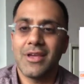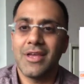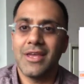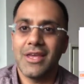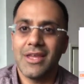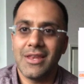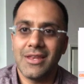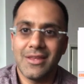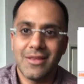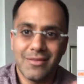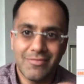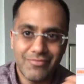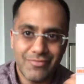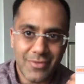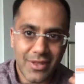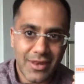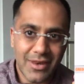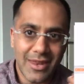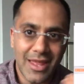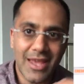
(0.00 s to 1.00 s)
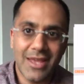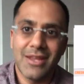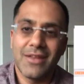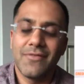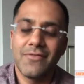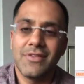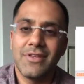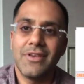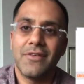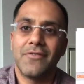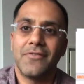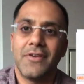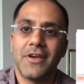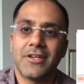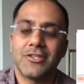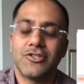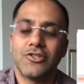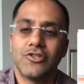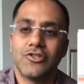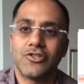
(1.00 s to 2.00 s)
it negatively
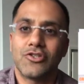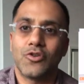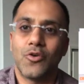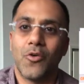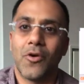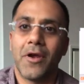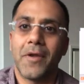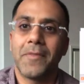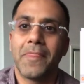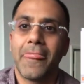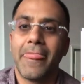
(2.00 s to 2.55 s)
affects your score.